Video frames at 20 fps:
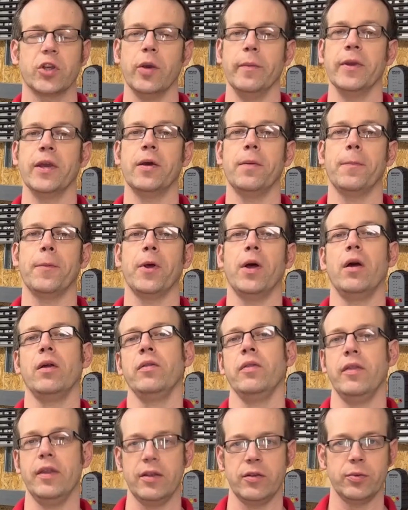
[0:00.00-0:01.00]
Coming up
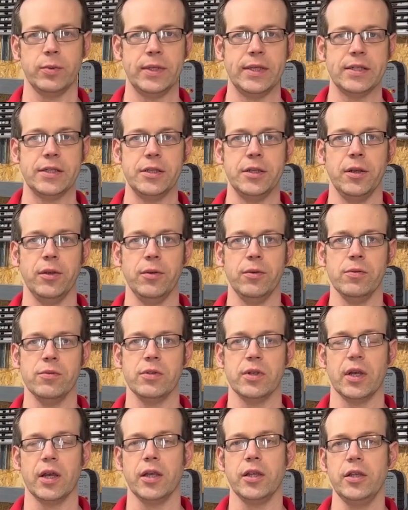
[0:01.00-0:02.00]
on this week's
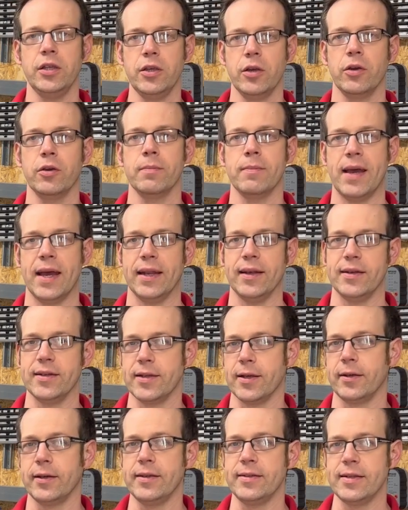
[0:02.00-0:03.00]
news, a young man
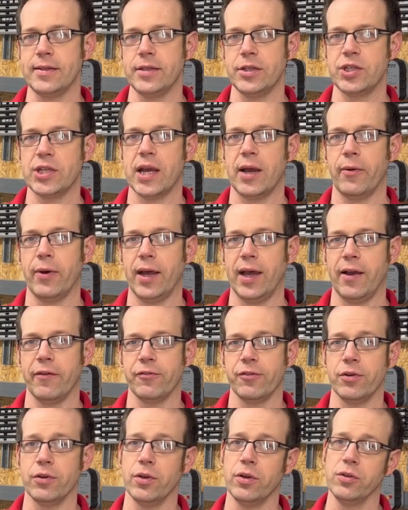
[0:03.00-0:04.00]
dies in the shower
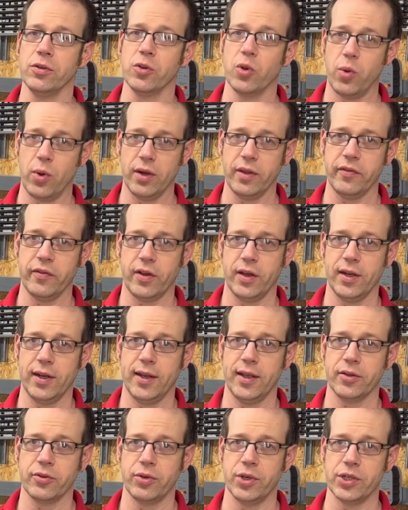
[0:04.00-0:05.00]
after an unqualified
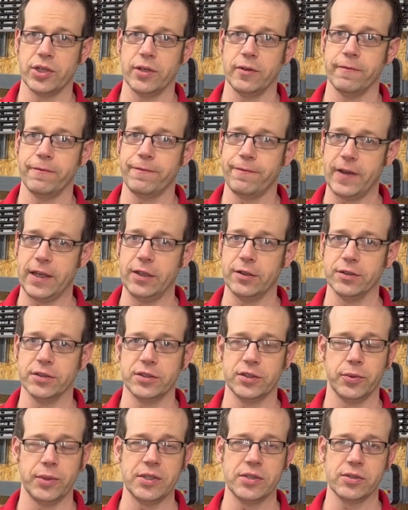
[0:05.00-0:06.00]
electrician
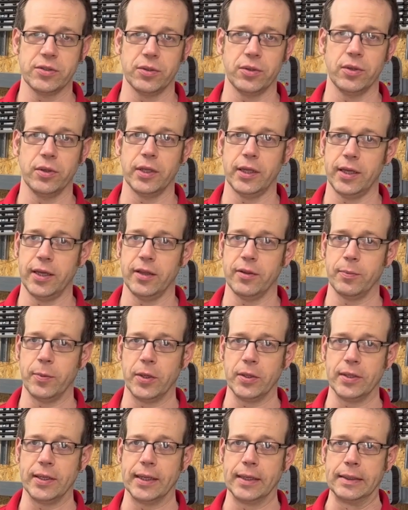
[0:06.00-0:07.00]
fails to install earth
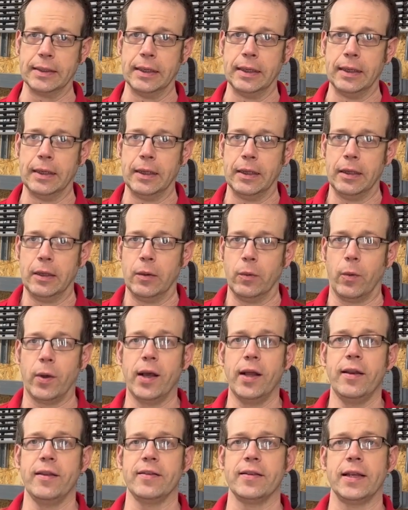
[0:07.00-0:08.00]
bonding.
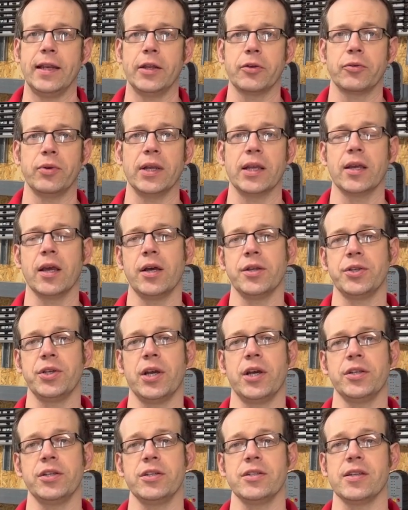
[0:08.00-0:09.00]
Wireless electric car
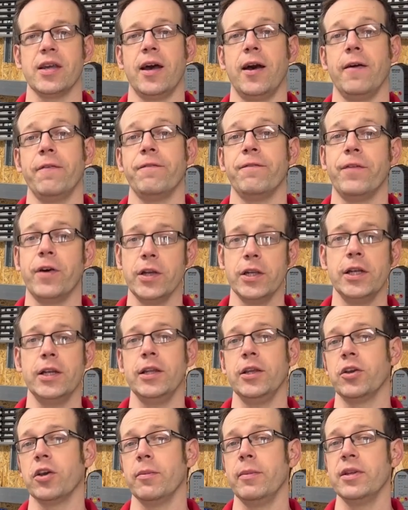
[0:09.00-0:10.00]
chargers are
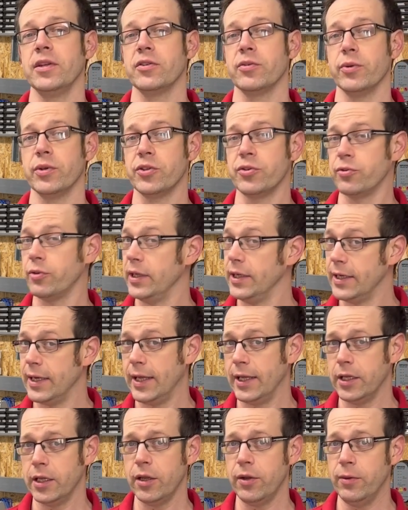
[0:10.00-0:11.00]
finally coming to a street
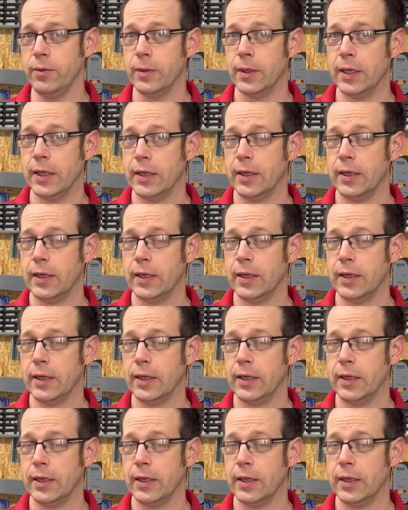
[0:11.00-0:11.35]
near you,